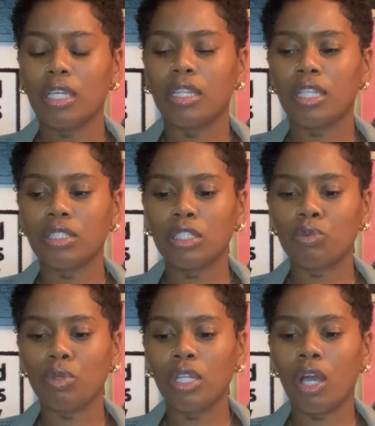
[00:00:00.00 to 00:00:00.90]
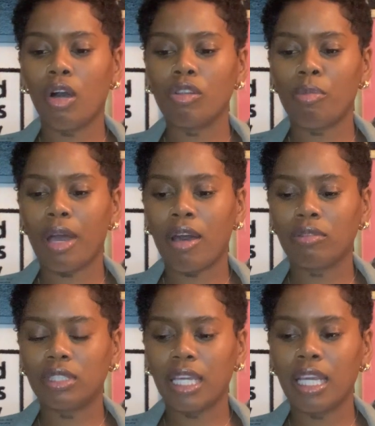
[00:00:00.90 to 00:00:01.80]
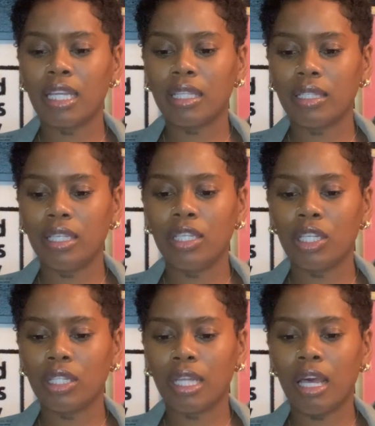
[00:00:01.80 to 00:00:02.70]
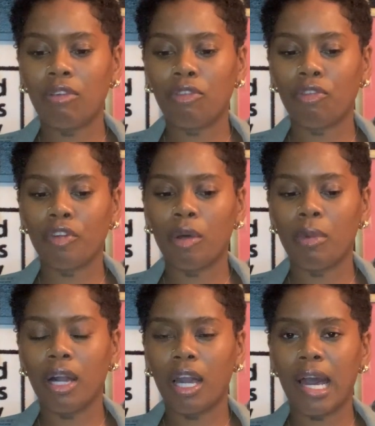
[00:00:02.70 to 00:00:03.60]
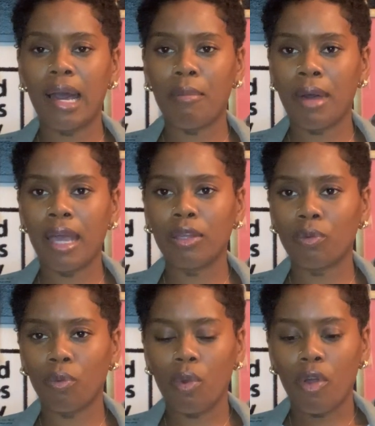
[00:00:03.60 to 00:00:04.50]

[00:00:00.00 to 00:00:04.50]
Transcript: This is really all about taking the lead in your life from a God mind,